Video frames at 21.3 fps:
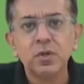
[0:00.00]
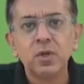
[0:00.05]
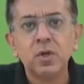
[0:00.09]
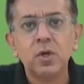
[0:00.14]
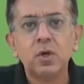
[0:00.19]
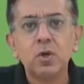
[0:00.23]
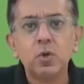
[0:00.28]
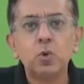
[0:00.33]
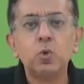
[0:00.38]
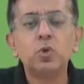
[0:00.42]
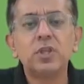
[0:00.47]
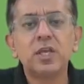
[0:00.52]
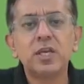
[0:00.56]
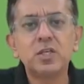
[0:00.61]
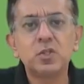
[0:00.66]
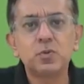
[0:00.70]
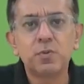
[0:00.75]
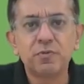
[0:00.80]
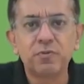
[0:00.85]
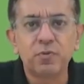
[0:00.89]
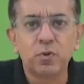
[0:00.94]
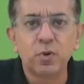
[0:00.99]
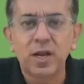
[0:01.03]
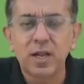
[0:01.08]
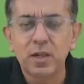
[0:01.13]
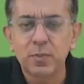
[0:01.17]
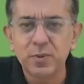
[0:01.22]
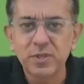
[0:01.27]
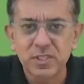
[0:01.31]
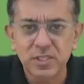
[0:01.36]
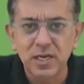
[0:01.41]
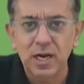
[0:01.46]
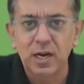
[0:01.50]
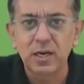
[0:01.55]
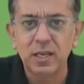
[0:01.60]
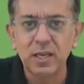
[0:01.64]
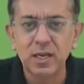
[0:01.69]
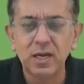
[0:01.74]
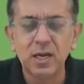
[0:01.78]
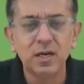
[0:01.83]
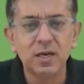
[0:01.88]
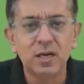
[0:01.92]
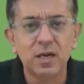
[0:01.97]
Two things before I'll be
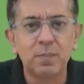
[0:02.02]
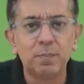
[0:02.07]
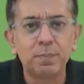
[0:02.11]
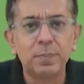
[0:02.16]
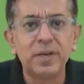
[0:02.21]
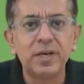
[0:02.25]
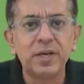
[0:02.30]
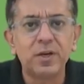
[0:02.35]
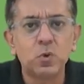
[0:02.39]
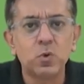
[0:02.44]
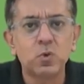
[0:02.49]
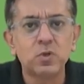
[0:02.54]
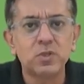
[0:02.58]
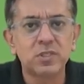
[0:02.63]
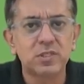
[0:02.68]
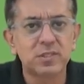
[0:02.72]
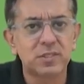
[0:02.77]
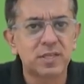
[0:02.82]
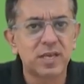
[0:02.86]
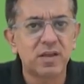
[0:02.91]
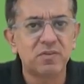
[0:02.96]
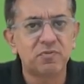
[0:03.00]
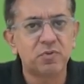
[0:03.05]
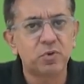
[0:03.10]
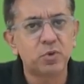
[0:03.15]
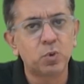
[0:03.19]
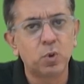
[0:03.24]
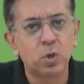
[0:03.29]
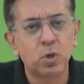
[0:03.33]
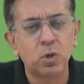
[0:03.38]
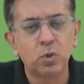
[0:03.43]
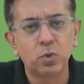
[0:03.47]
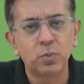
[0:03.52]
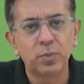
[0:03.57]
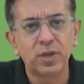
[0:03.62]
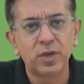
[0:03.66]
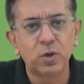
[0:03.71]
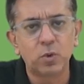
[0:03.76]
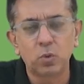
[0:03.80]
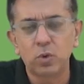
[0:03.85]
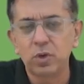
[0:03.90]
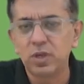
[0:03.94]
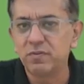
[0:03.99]
starting. Our complete course is there for you all to be
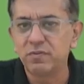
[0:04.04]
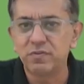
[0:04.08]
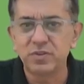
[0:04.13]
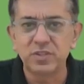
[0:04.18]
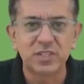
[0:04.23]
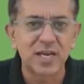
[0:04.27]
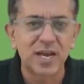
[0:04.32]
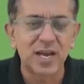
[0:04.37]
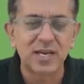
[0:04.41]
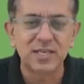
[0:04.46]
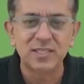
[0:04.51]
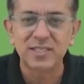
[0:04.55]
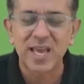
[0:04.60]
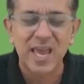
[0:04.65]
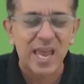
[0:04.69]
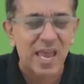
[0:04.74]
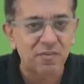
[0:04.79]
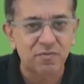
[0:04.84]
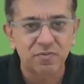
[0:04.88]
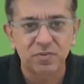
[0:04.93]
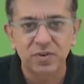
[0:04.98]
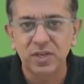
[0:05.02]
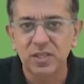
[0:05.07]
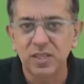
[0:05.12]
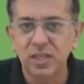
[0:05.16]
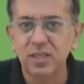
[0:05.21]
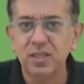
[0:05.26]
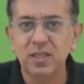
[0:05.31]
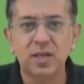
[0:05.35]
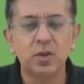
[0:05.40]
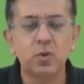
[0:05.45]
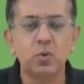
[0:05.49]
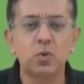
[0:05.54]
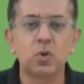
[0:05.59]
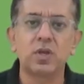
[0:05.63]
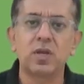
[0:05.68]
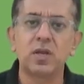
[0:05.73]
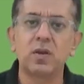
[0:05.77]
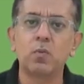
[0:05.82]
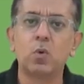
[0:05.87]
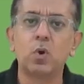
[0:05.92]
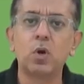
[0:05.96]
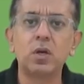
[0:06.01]
enrolling, which has everything that you all
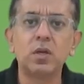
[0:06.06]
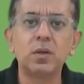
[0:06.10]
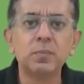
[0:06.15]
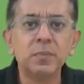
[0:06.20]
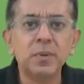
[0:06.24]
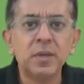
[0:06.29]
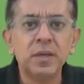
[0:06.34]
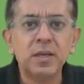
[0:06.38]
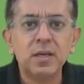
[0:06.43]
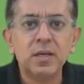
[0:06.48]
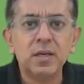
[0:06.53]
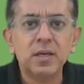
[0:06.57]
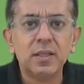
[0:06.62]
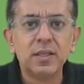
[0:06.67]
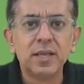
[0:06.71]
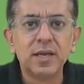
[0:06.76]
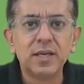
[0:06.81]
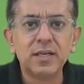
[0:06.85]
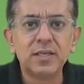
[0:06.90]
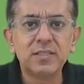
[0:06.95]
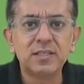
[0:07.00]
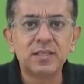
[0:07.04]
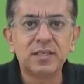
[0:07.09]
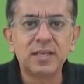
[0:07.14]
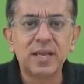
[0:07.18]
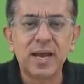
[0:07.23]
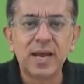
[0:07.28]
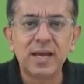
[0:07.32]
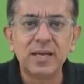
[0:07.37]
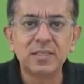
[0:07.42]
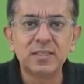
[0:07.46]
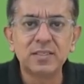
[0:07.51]
can want. That is, it has